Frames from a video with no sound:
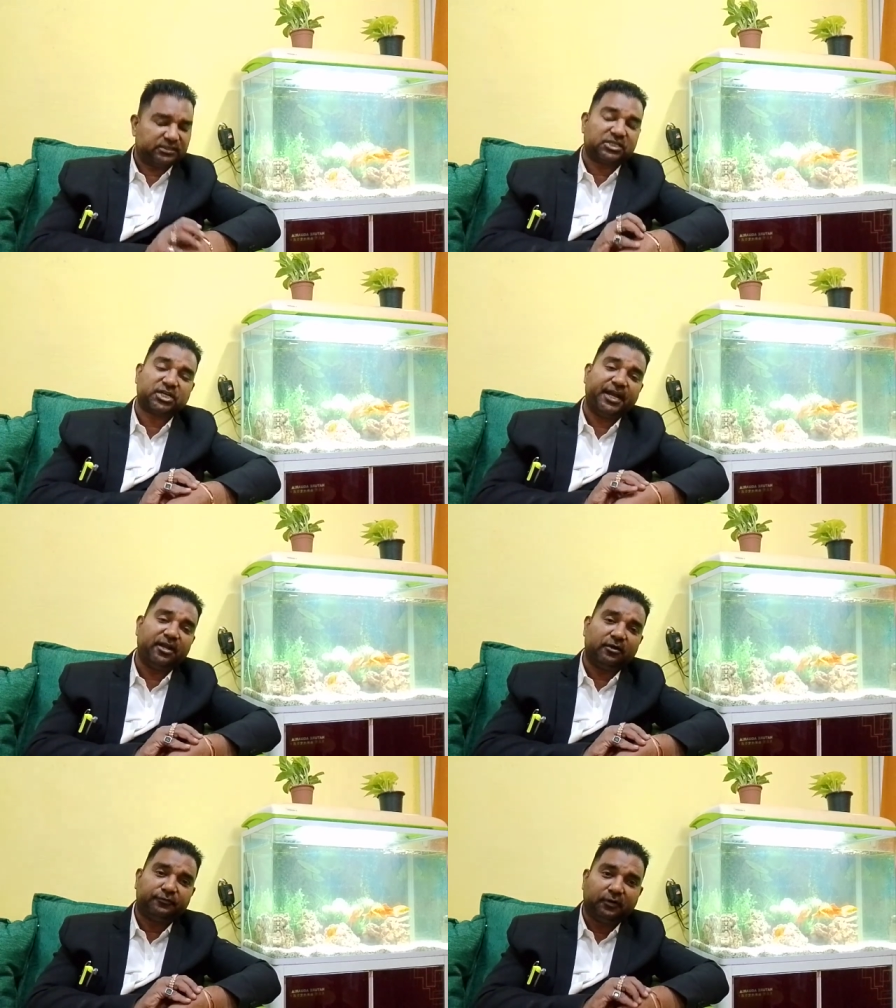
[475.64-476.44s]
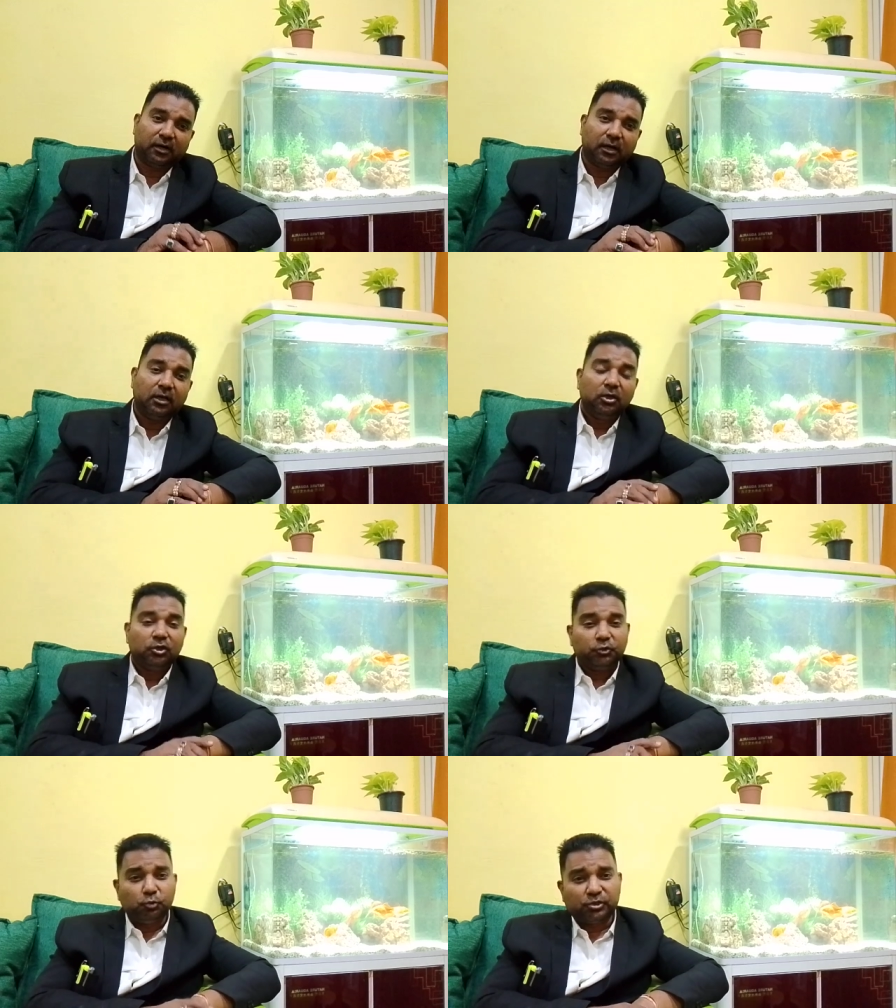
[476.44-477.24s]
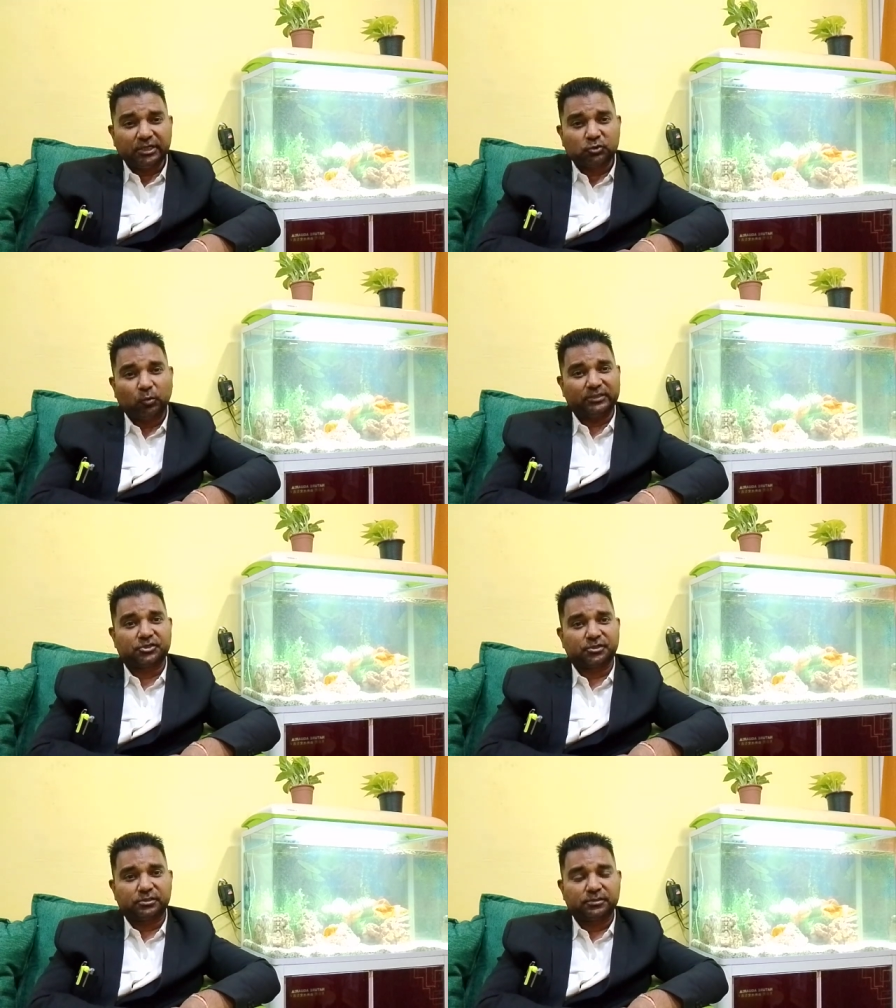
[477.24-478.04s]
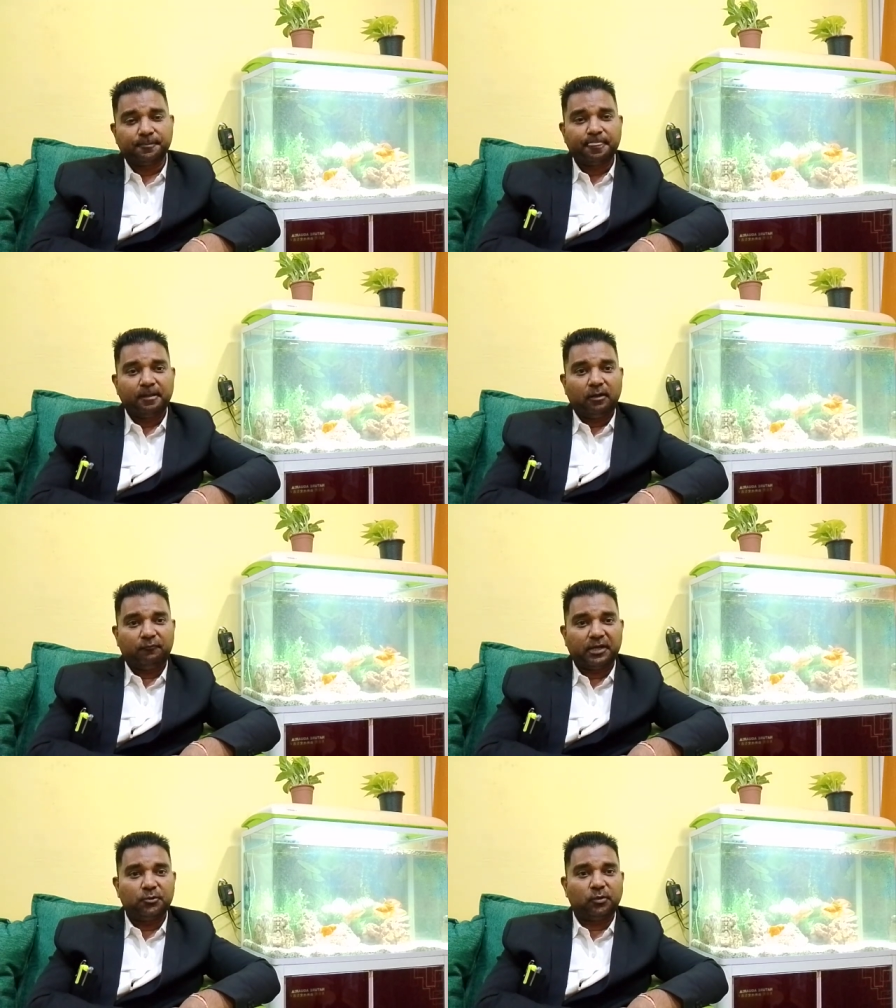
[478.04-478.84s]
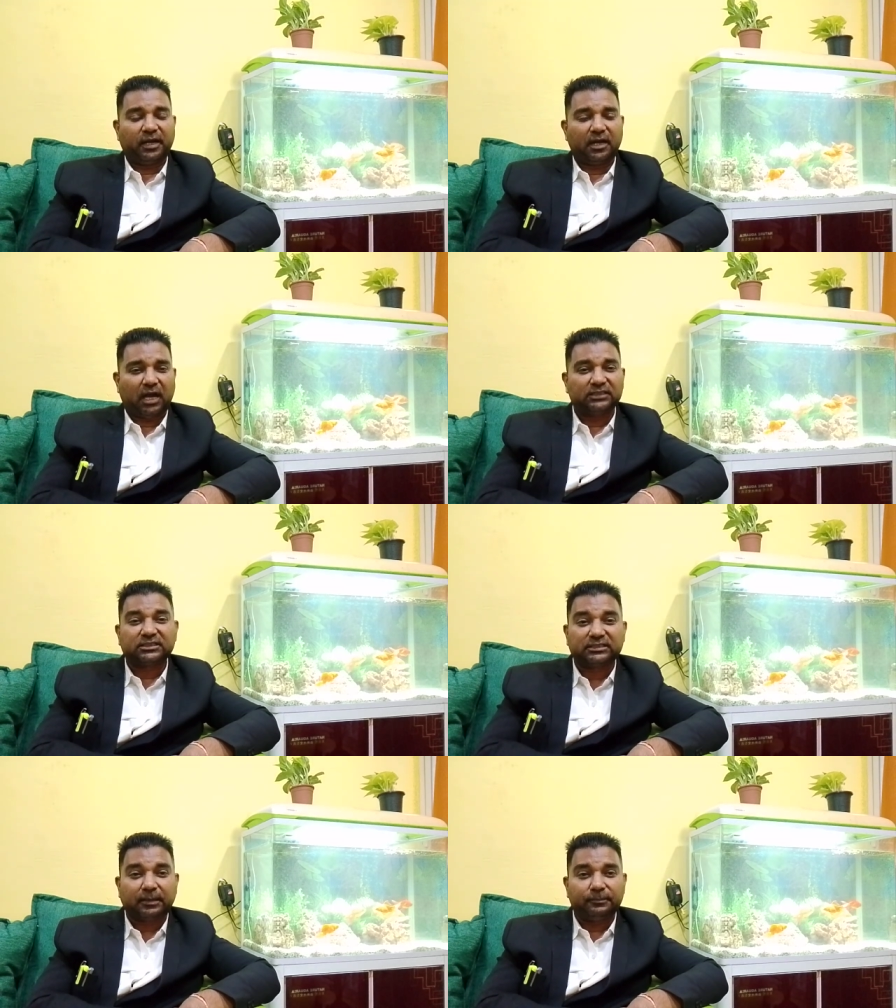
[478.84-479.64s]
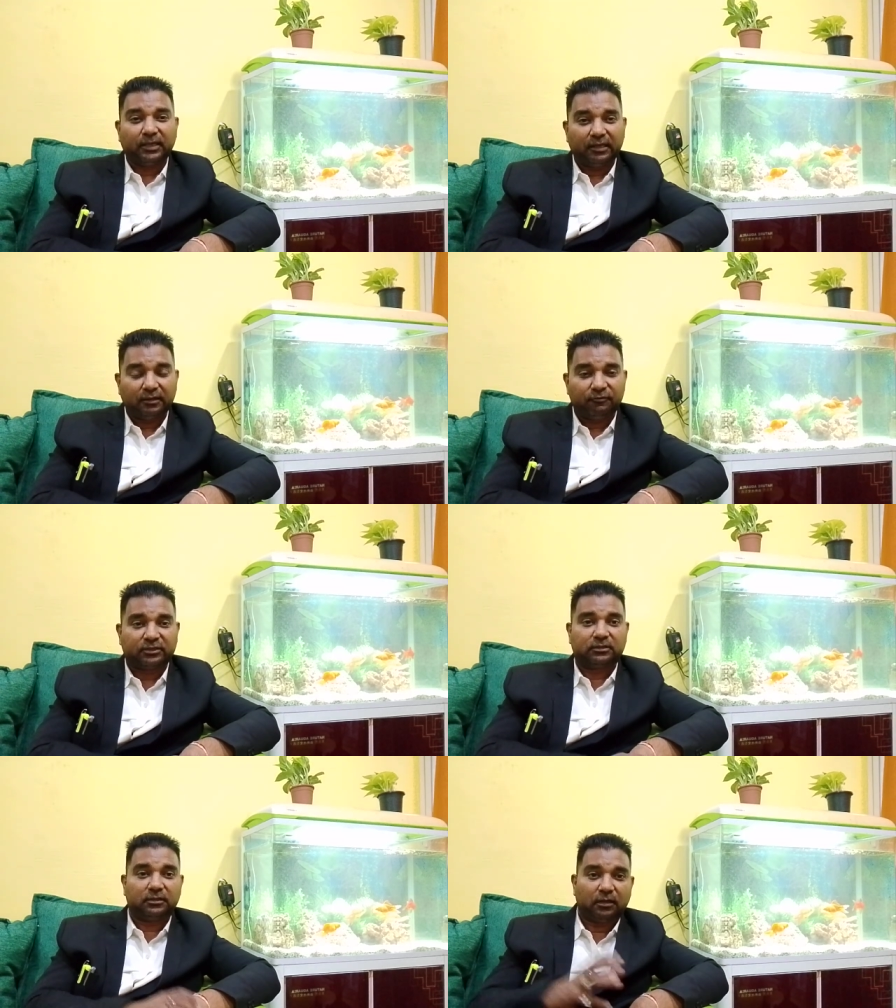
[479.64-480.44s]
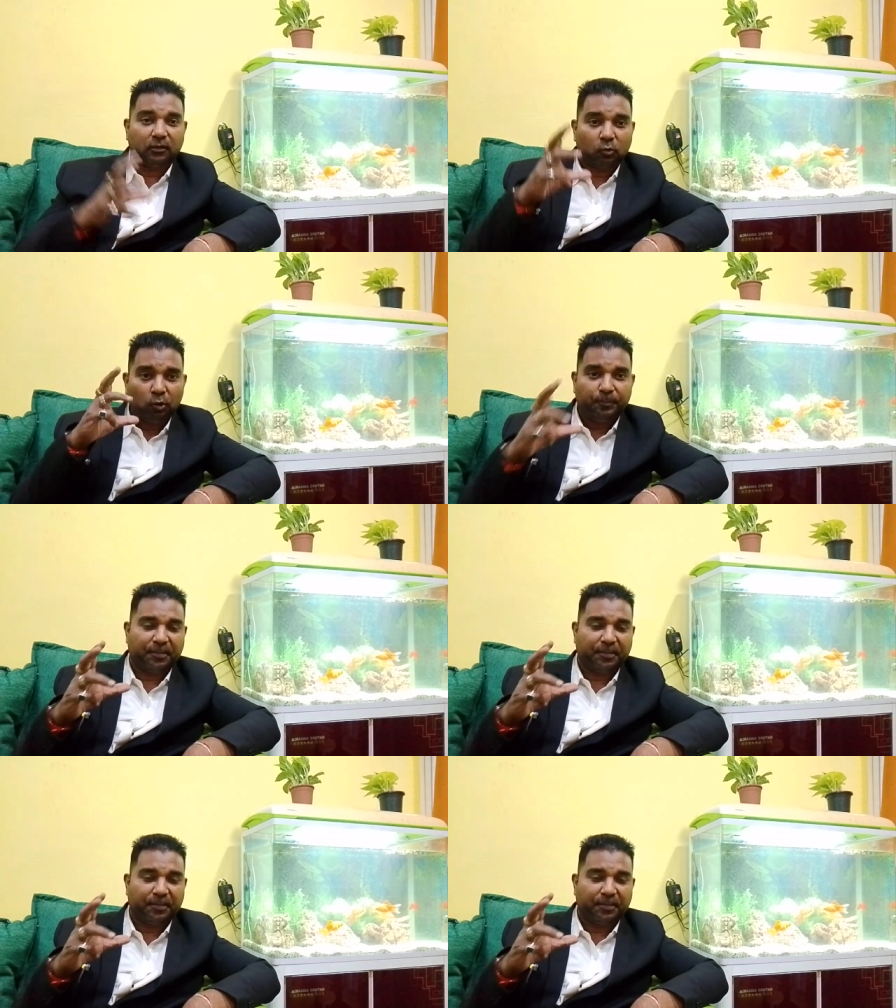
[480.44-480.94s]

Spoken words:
such kind of useless questions when you can ask something with good